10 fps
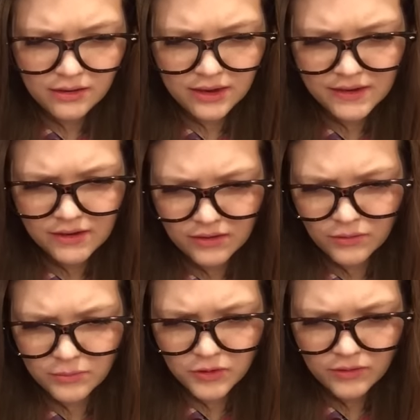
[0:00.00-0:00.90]
That's not
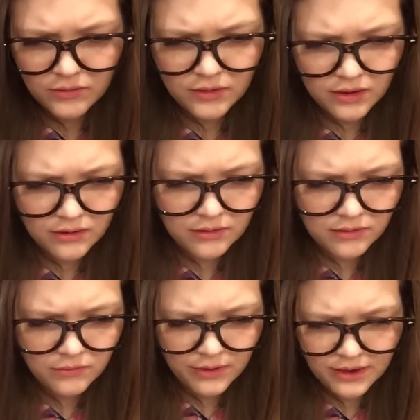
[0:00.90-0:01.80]
normal. Hold on.
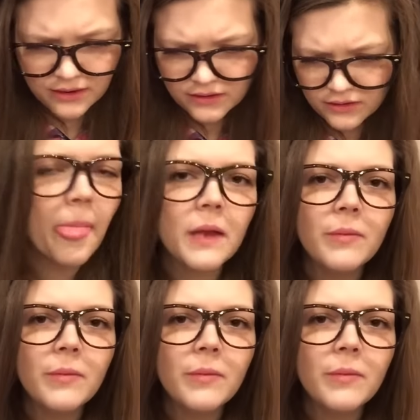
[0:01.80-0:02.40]
Wait, that's not.